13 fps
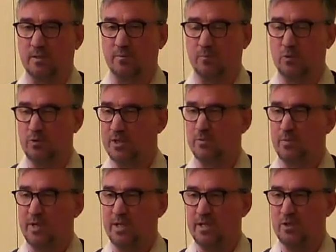more
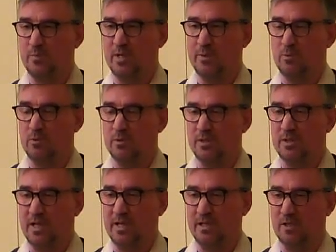experienced people in the
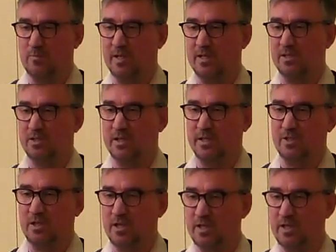Sangha might say to you,